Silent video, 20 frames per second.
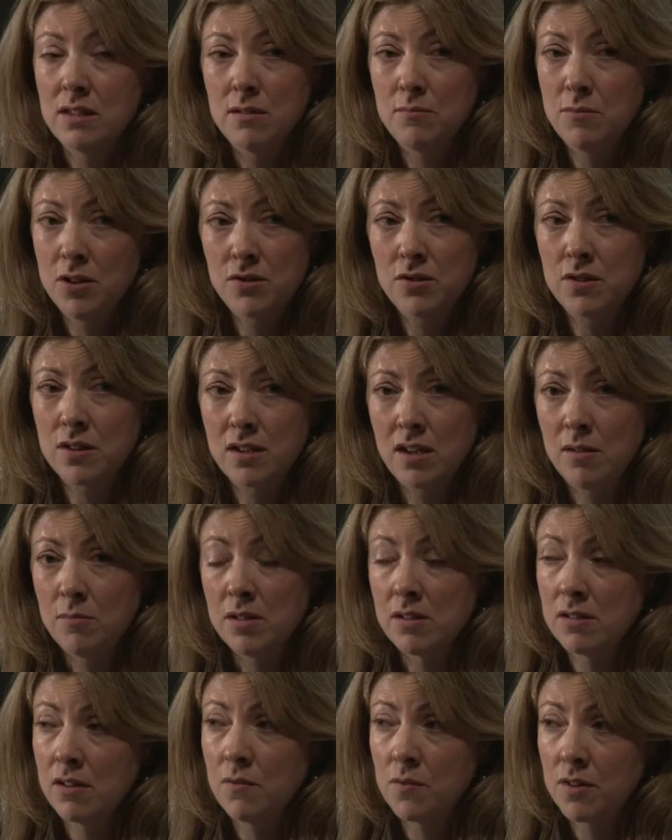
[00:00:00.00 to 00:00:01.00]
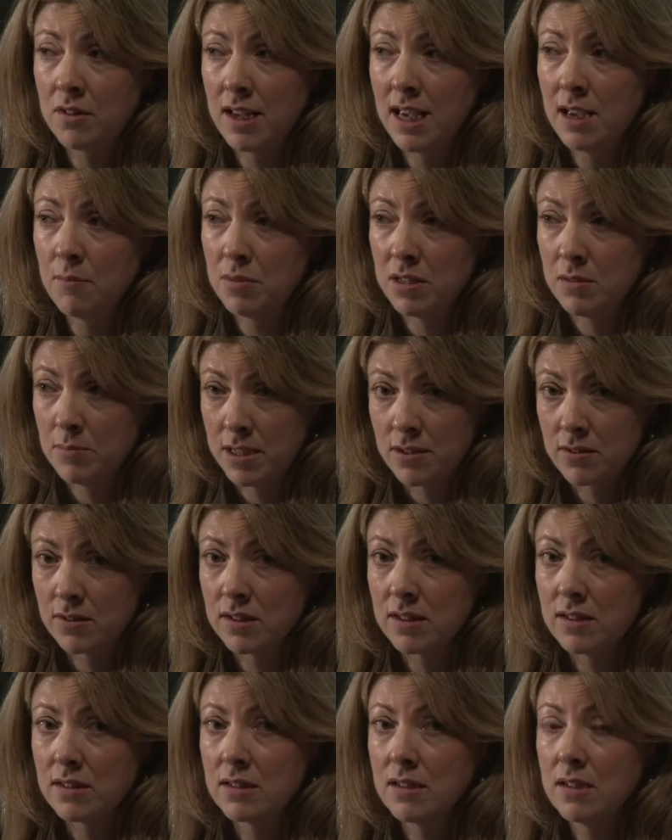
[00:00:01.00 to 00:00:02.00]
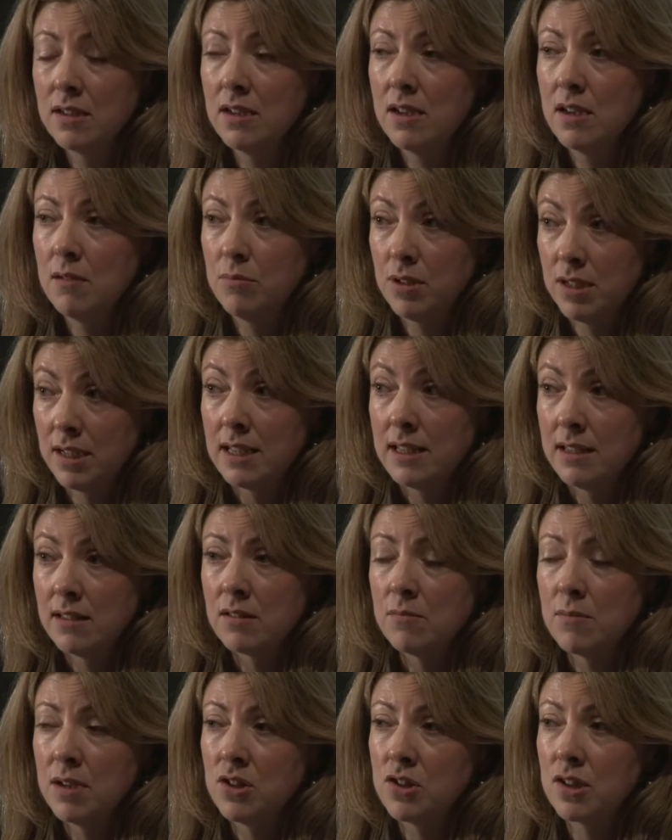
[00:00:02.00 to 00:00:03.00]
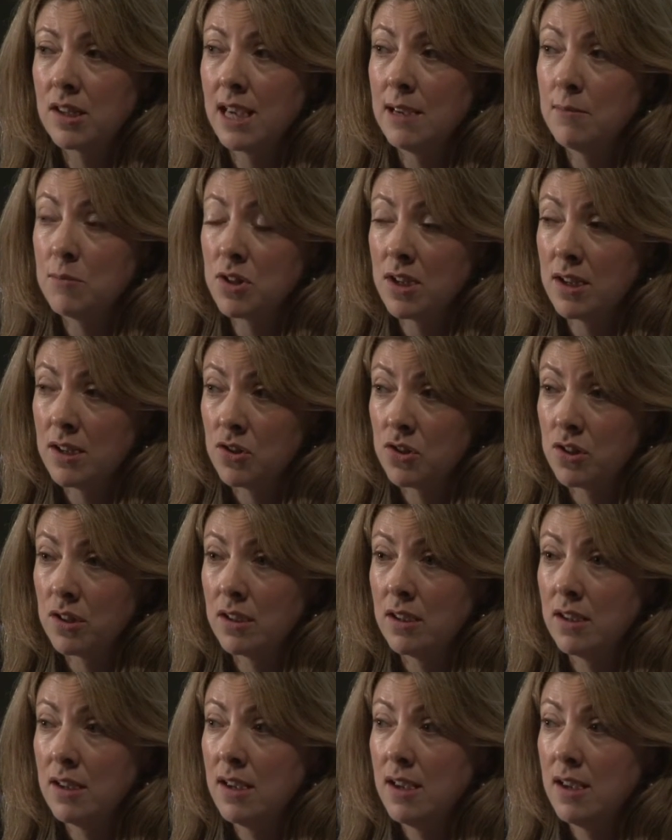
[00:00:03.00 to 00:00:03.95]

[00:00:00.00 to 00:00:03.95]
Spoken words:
Most of the companies aren't very happy about it, but it is a major game changer.